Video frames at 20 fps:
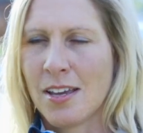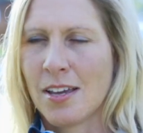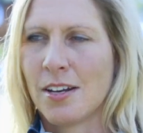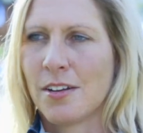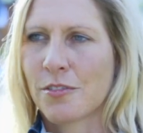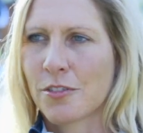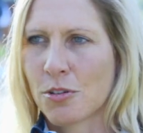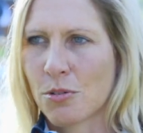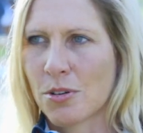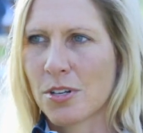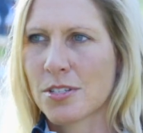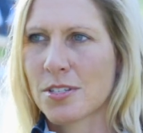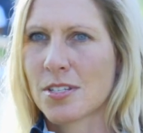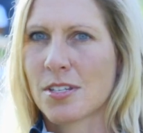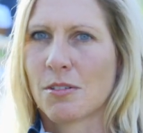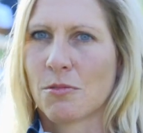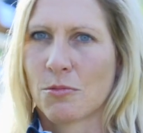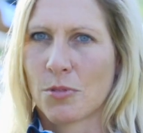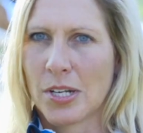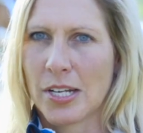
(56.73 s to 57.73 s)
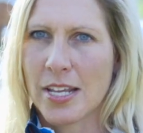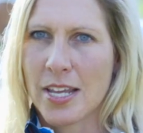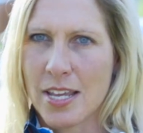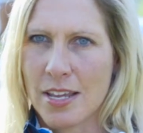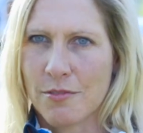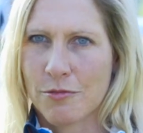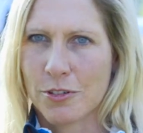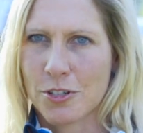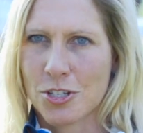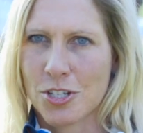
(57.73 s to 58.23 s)
And of course
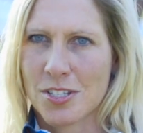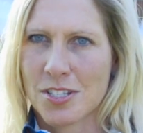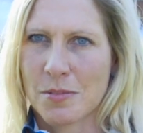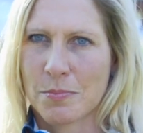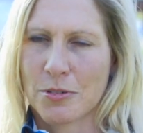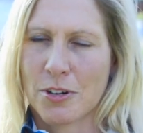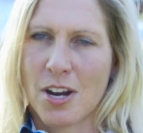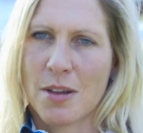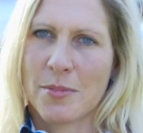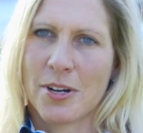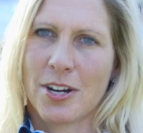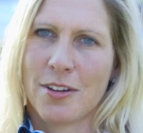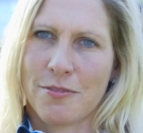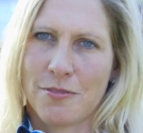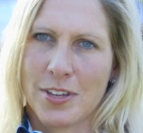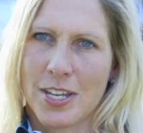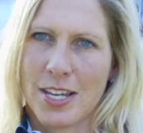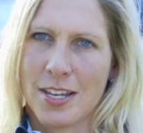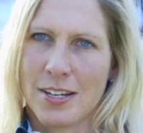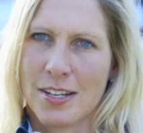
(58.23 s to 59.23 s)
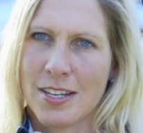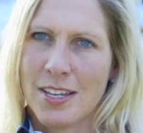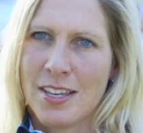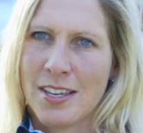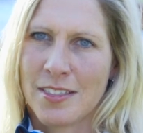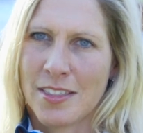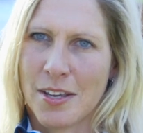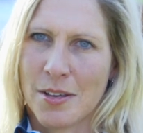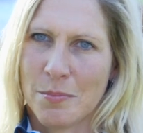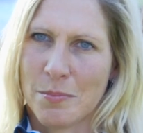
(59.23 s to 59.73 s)
Relieve, which is the primary feed
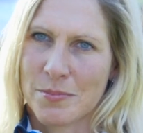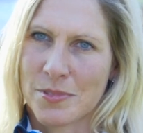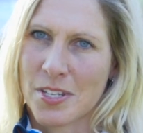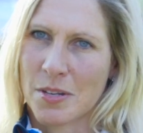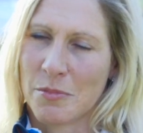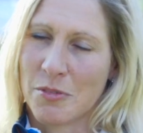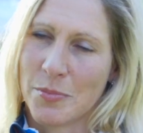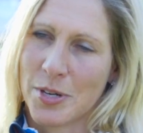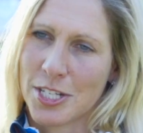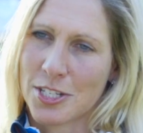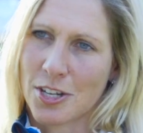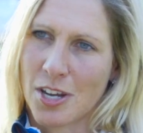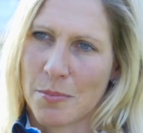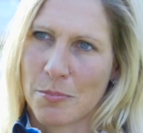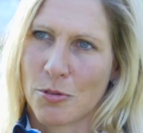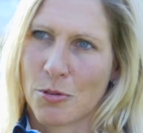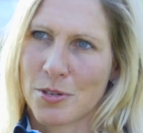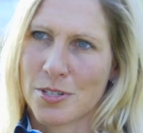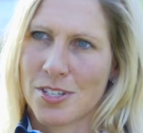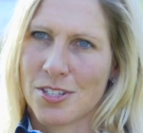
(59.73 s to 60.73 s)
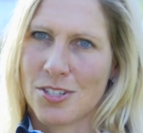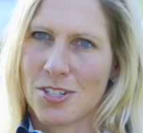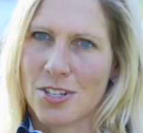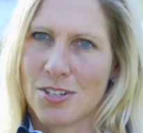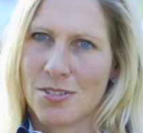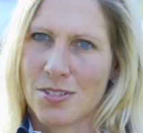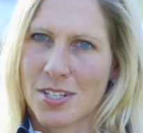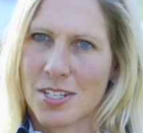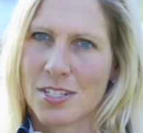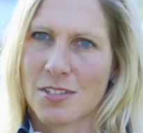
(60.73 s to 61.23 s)
that some of my top horses
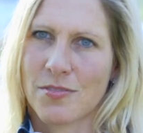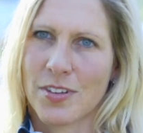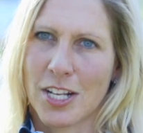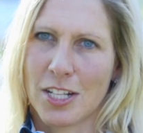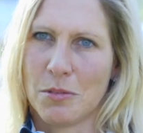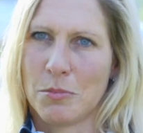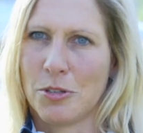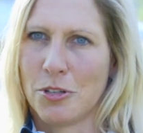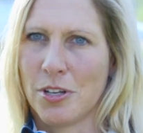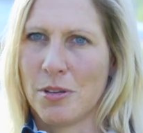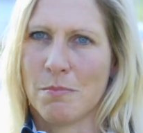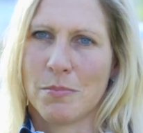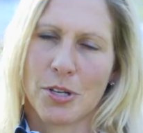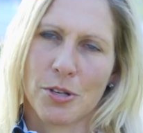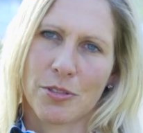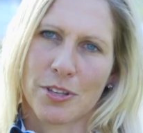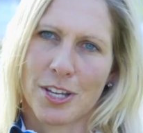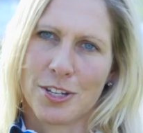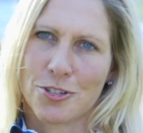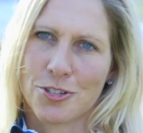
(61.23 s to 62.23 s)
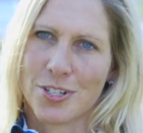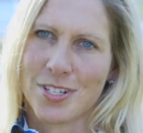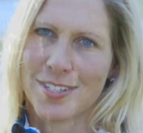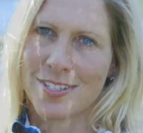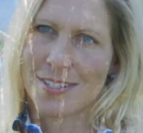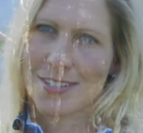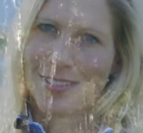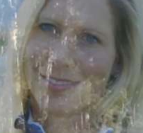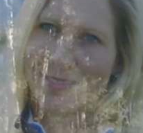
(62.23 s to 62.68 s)
use, is available in both countries.